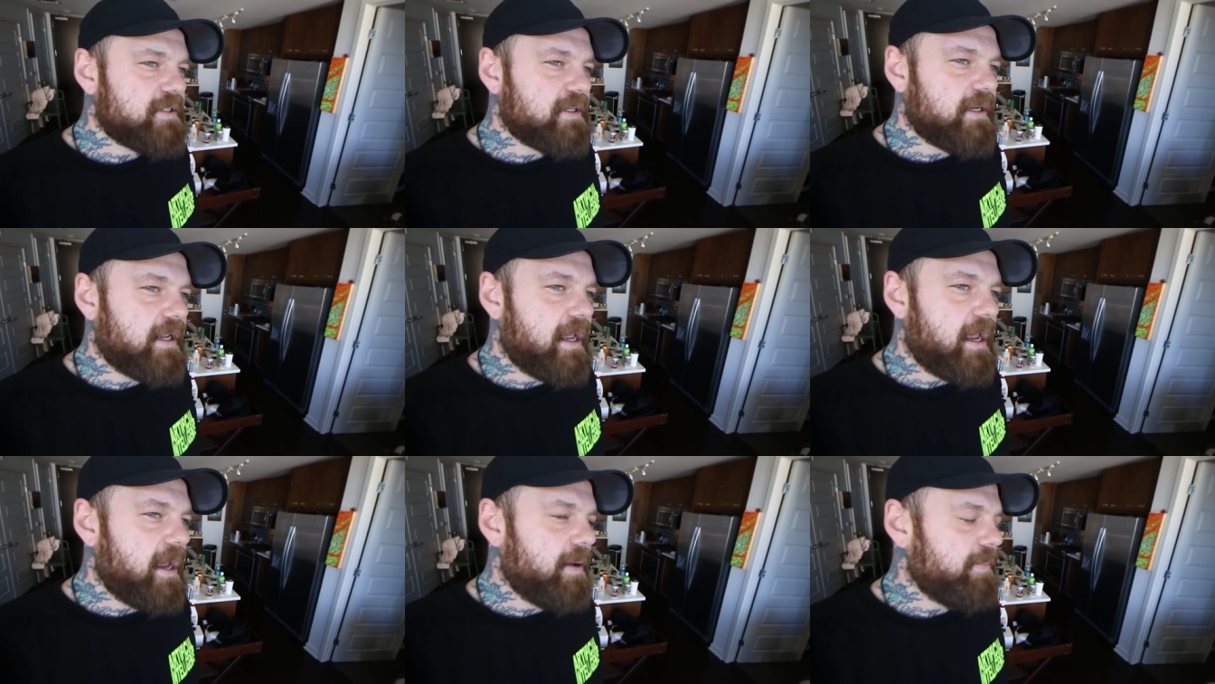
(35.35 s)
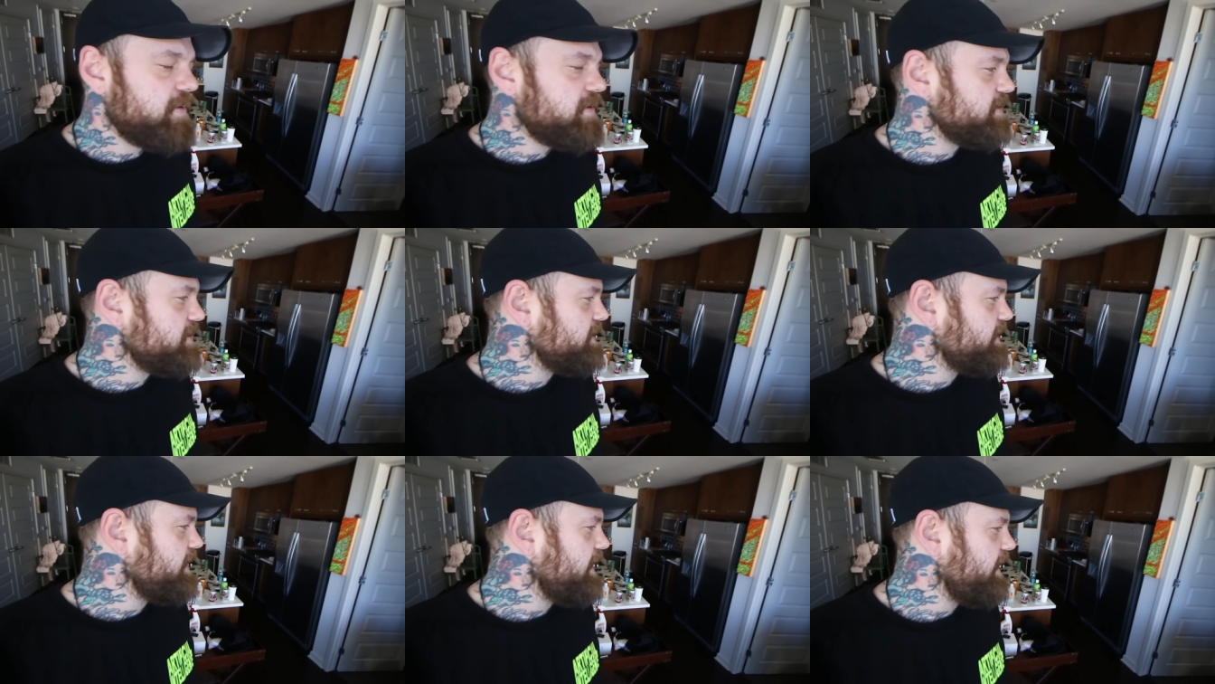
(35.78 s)
gonna
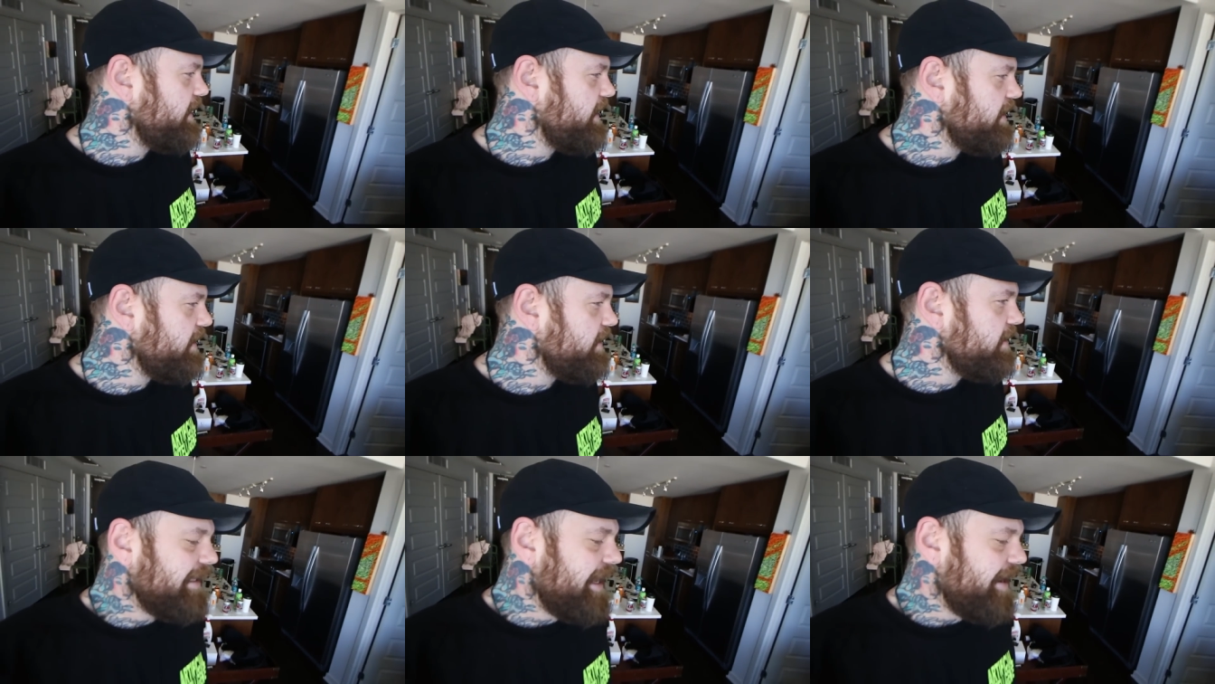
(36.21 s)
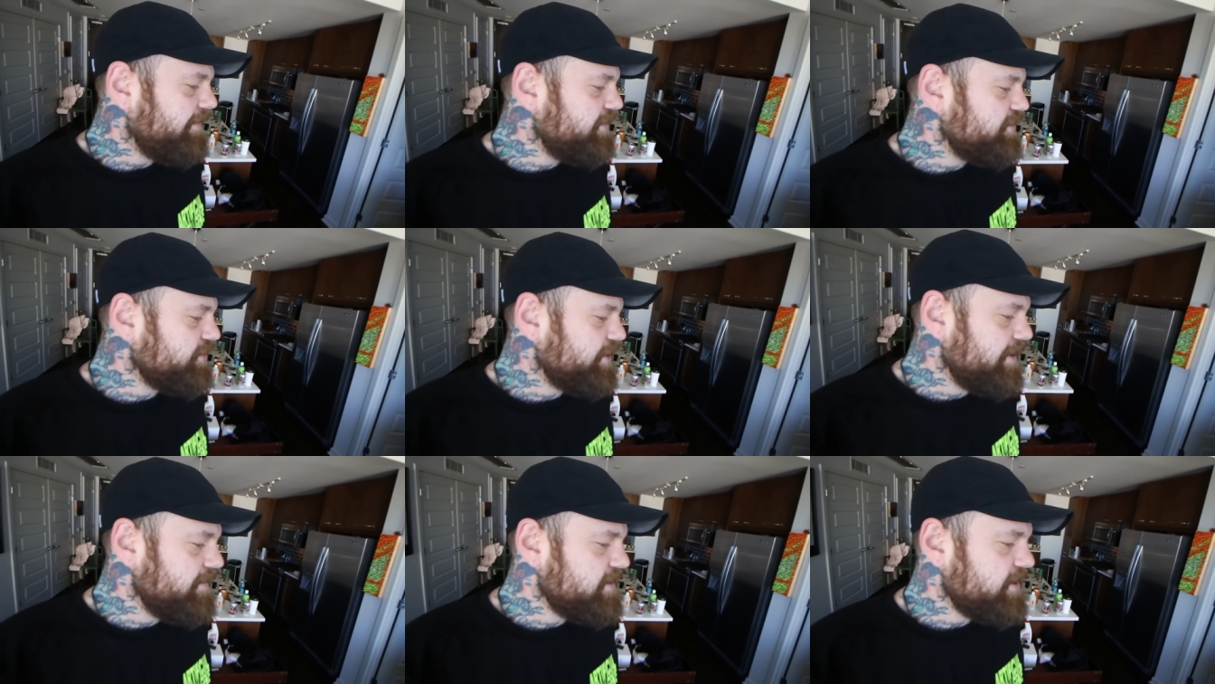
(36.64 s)
happen today. Live
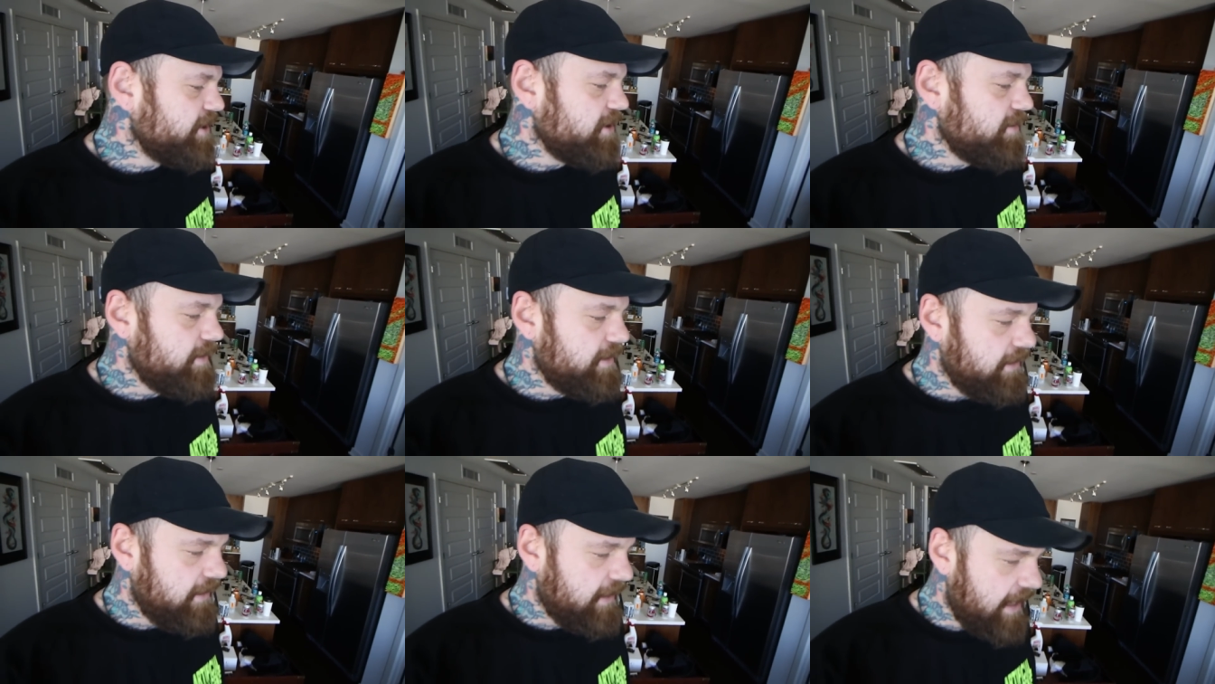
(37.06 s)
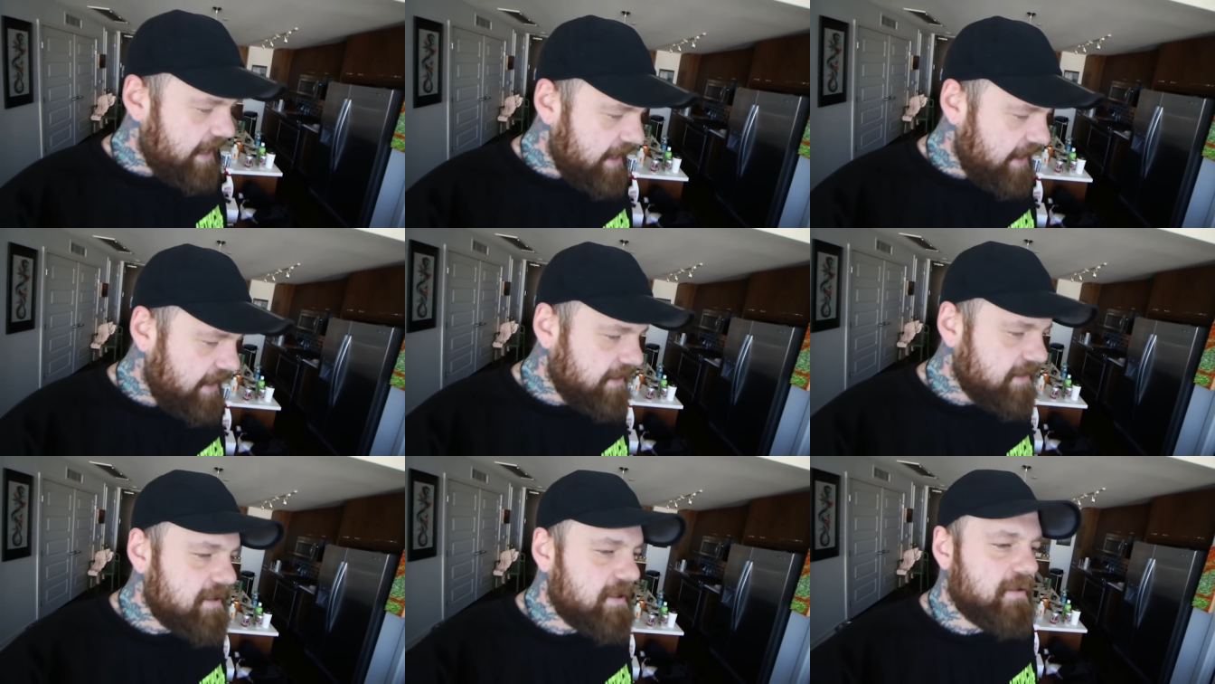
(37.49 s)
stream's gonna be
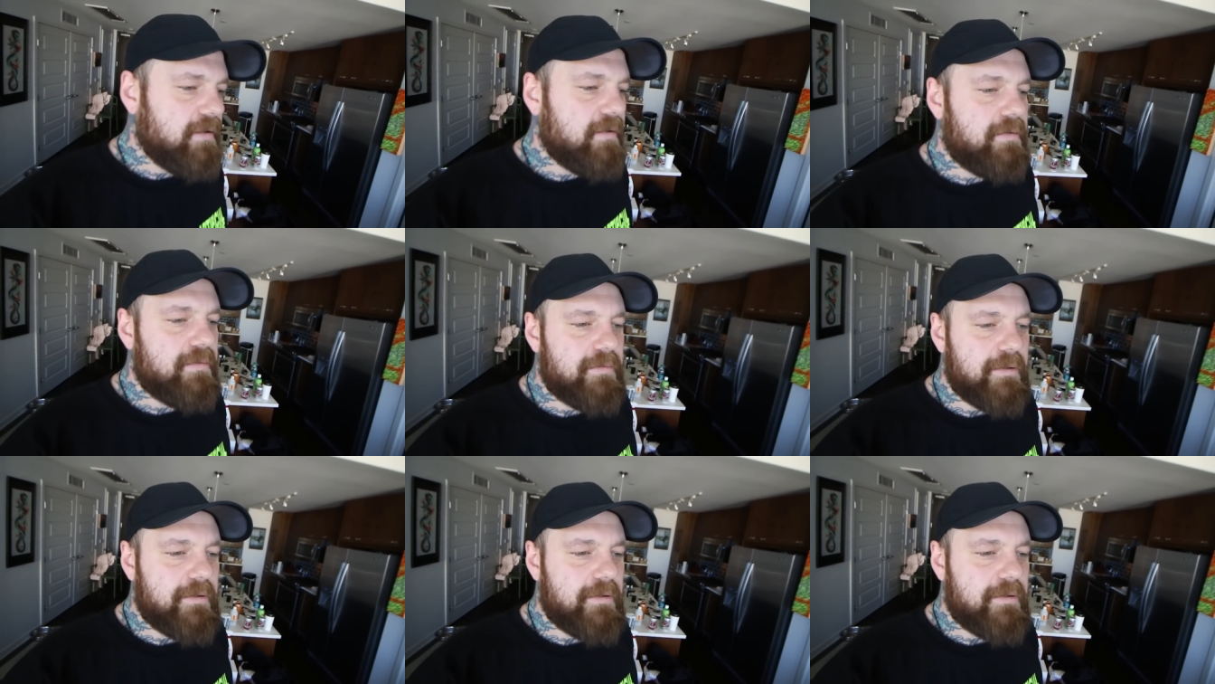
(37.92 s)
late.